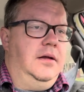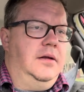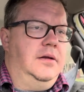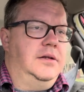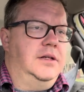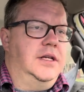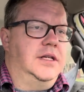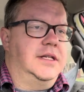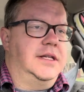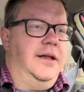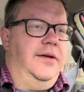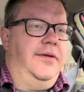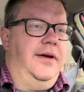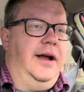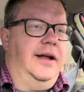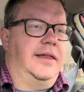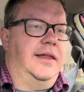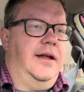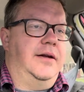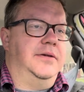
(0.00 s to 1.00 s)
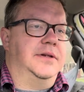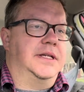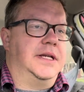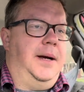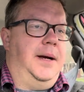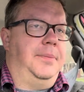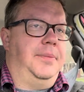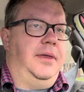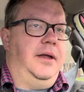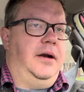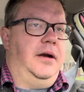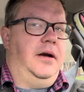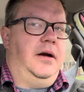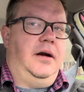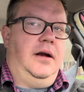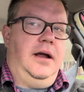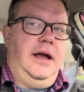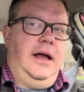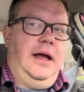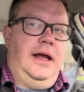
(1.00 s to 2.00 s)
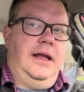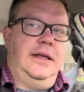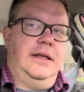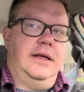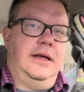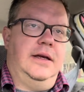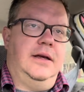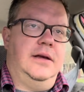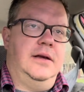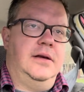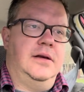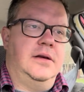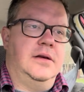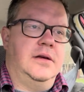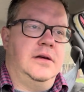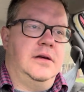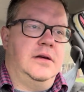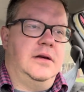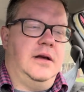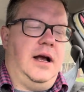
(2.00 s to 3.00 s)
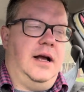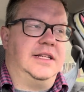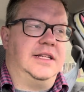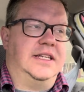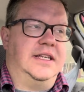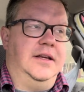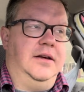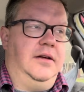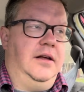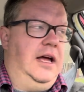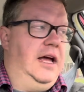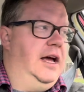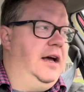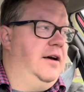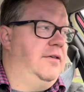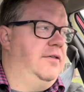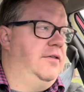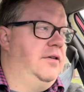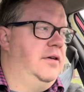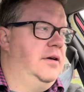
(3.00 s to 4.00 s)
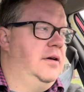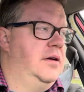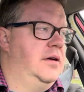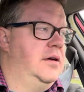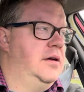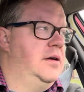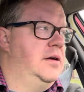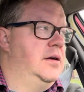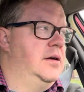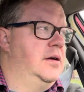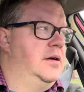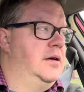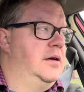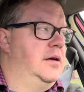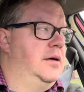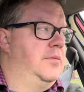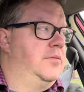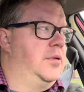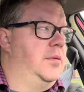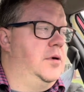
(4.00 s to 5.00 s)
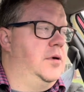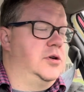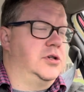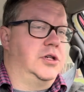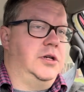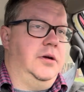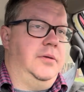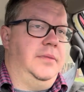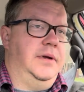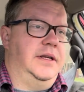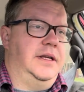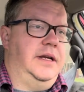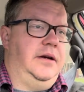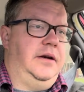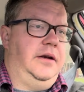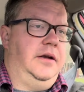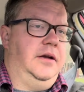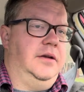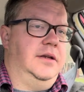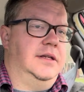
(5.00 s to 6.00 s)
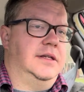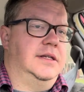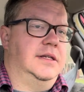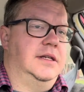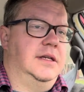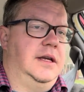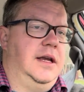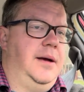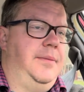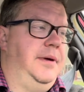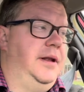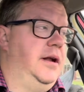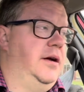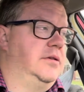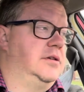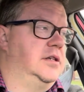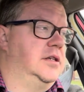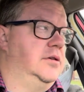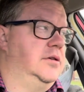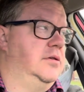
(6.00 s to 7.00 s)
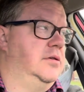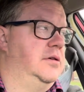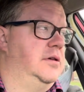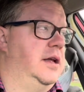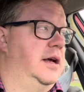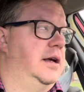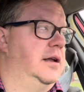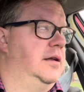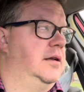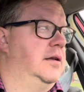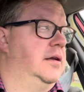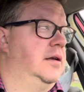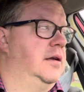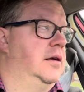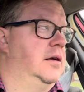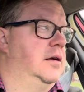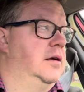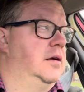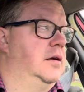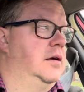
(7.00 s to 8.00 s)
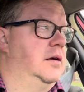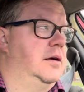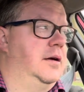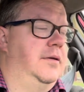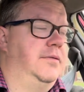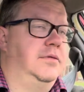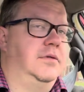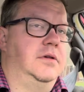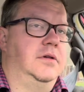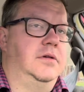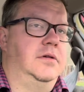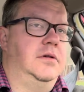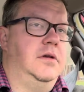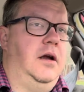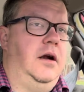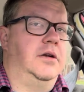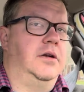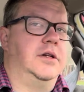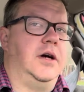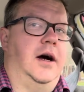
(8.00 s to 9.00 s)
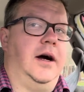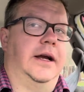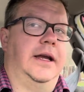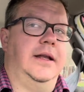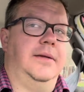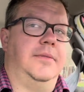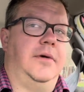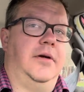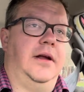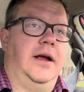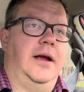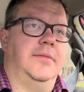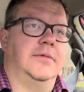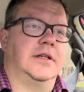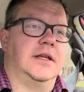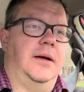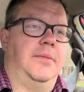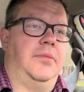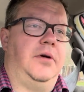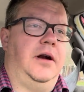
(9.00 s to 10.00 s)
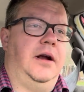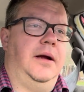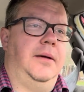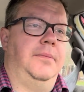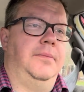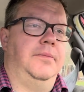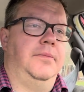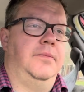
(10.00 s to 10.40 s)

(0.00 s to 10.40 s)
just the fact that it was up there, and I still have promotional materials coming out soon that are talking about Amazon Prime,